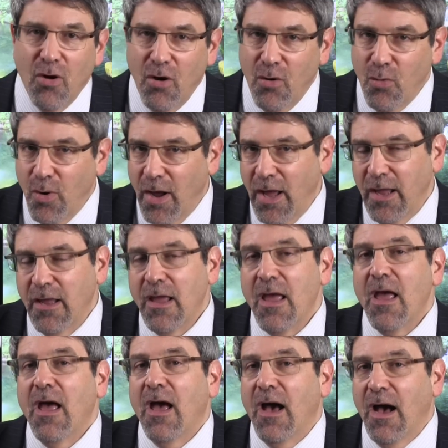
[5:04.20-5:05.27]
go away?
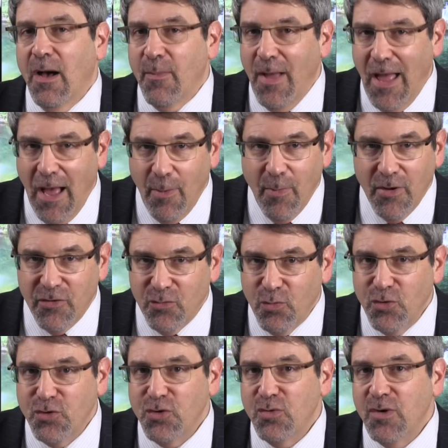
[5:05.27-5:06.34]
Um, how much
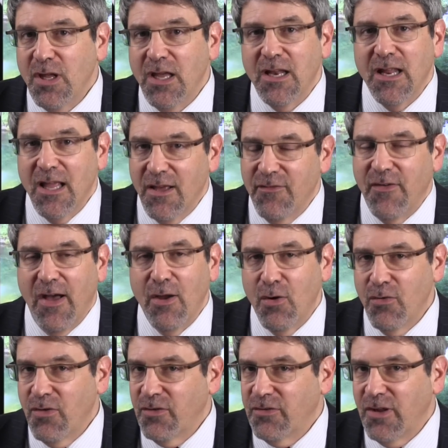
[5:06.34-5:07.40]
would you need if I
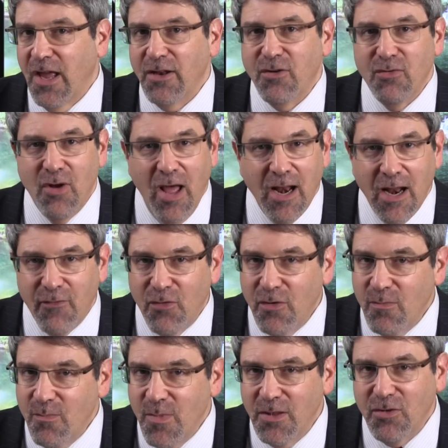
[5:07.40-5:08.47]
owe this debt? Do not ever
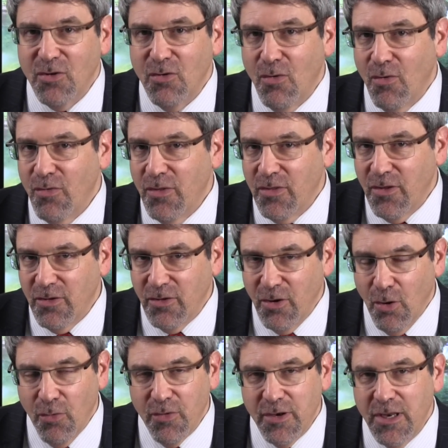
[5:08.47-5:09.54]
admit to you owe the, that
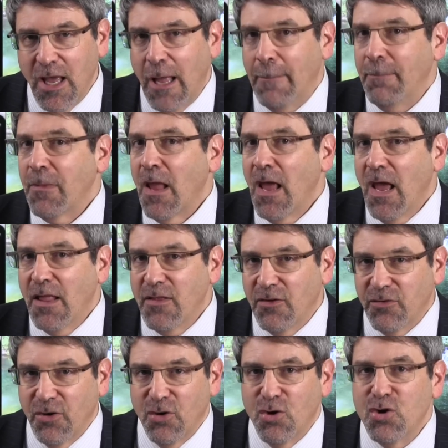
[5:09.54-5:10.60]
you owe the debt
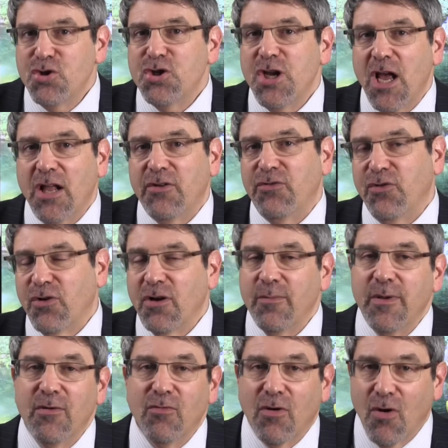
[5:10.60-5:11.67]
there's a good chance you're going
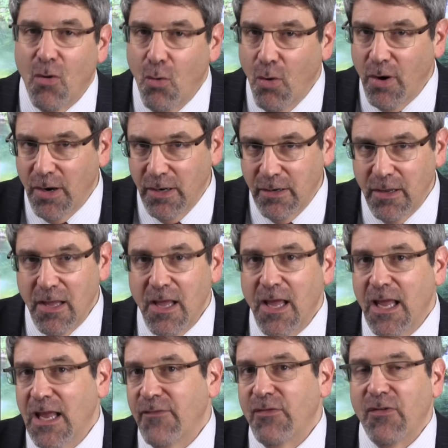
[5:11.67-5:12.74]
to be recorded.
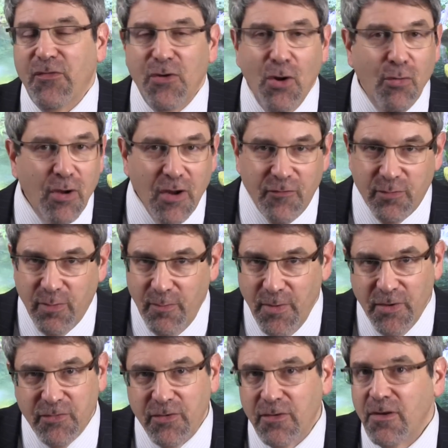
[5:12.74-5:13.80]
Even if you don't give
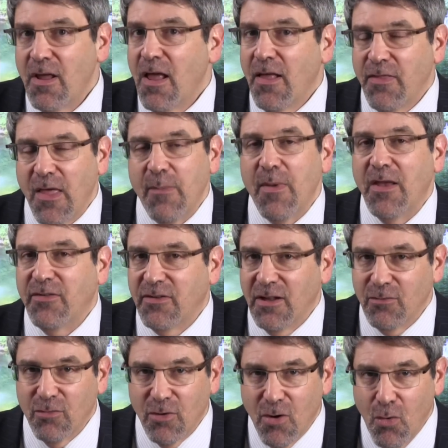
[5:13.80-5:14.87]
permission, they may
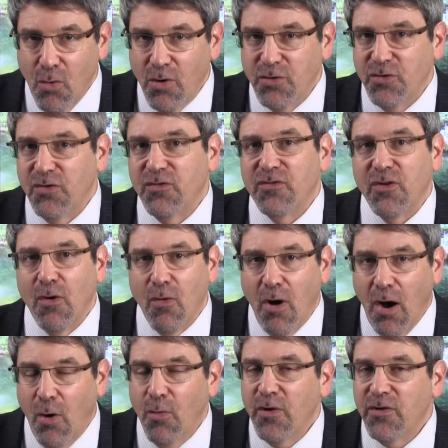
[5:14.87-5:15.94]
still record you. So
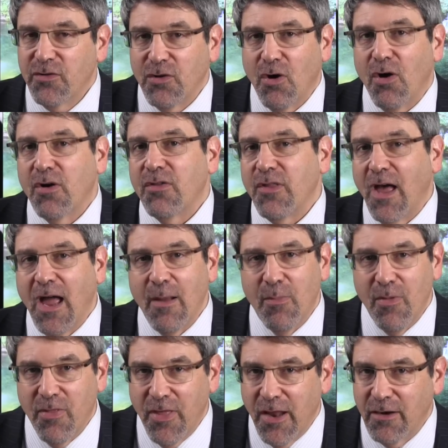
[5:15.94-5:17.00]
always talk in the
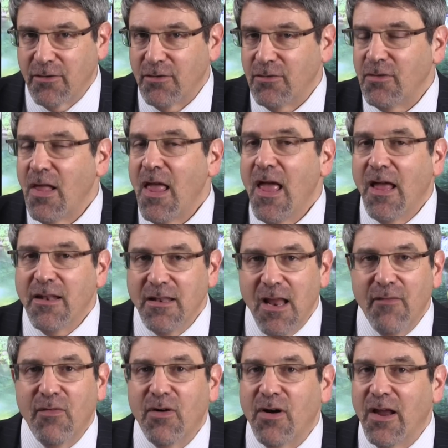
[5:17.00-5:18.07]
hypothetical.
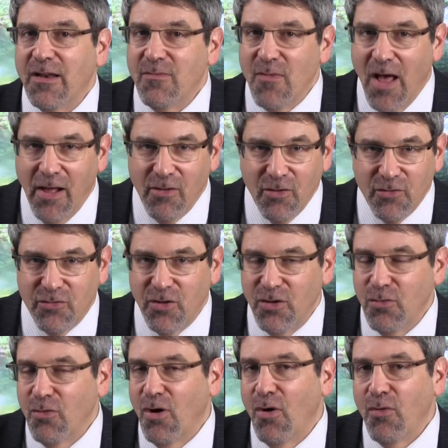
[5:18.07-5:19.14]
Never acknowledge
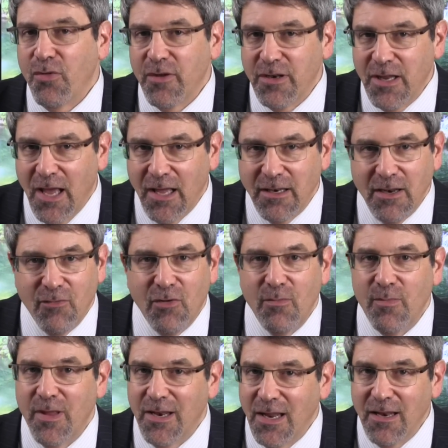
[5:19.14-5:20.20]
that you owe the debt. Never
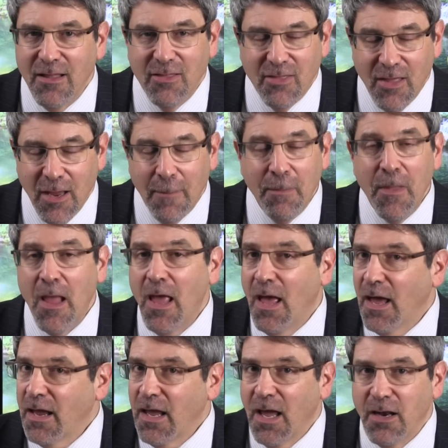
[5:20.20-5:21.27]
admit anything.
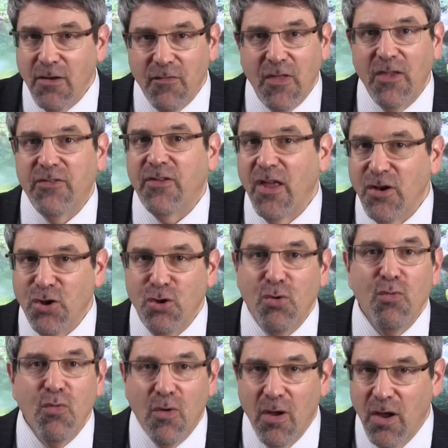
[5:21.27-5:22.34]
Again, if they say, Do
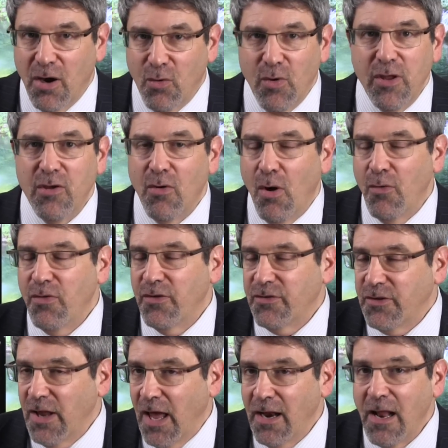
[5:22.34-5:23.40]
you agree you owe
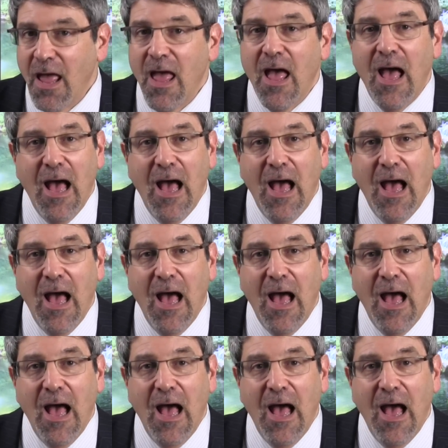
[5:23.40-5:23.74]
this debt?